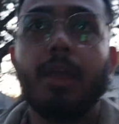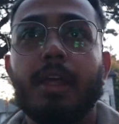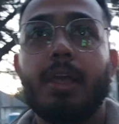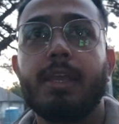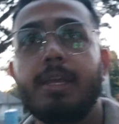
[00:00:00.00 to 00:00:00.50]

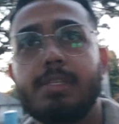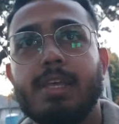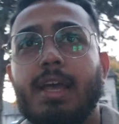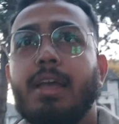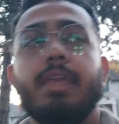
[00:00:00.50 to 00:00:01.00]
and I guess
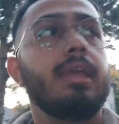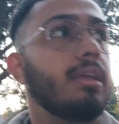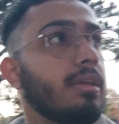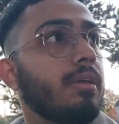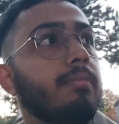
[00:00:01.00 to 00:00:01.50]
I
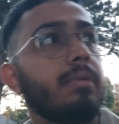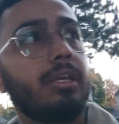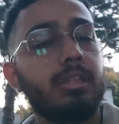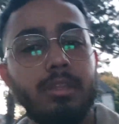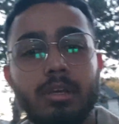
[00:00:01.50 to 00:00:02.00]
am
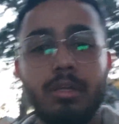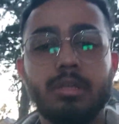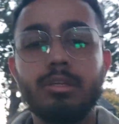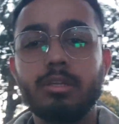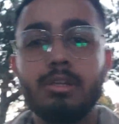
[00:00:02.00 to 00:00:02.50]
in the
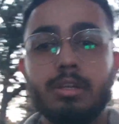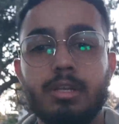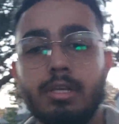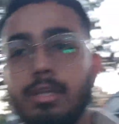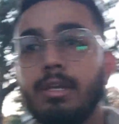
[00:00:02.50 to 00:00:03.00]

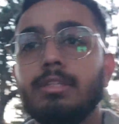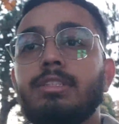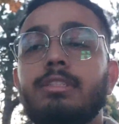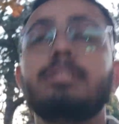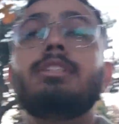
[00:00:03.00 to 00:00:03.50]

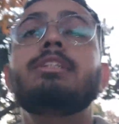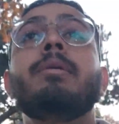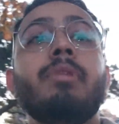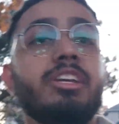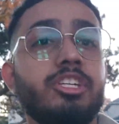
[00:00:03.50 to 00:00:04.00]

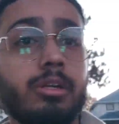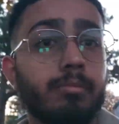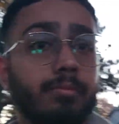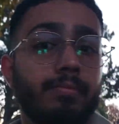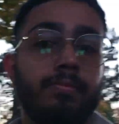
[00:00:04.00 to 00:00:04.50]
gymnasium.